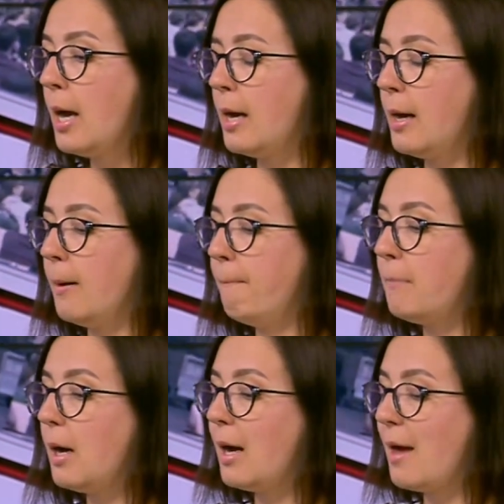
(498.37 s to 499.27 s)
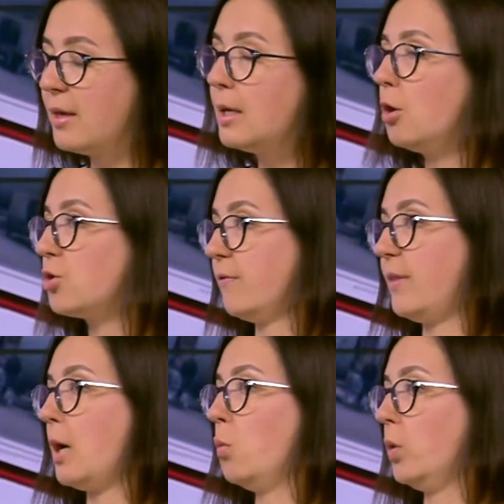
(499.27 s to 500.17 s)
I think a lot of
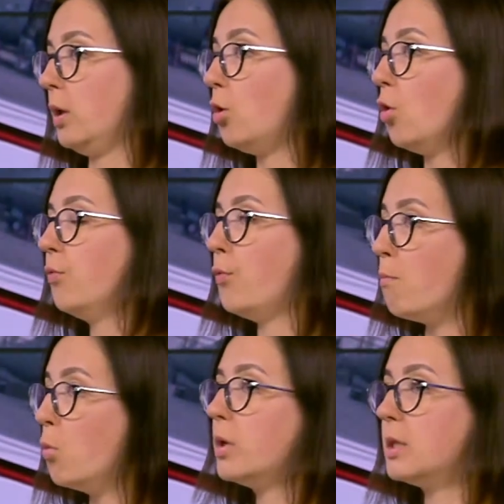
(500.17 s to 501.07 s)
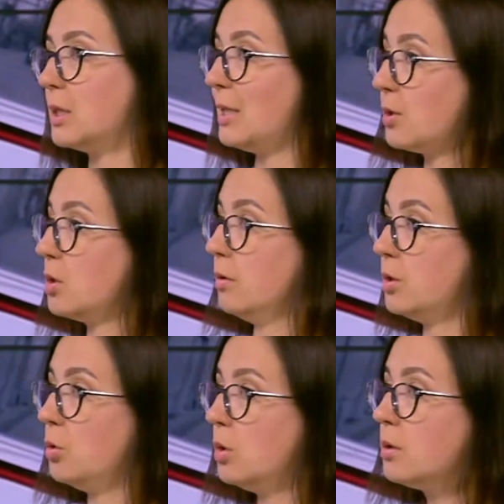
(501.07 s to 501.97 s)
them will go for more international
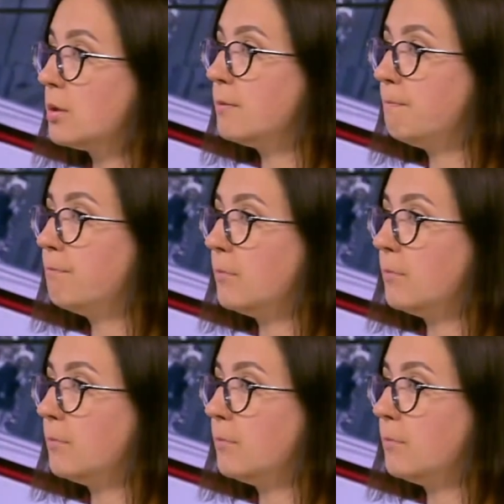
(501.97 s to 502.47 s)
students,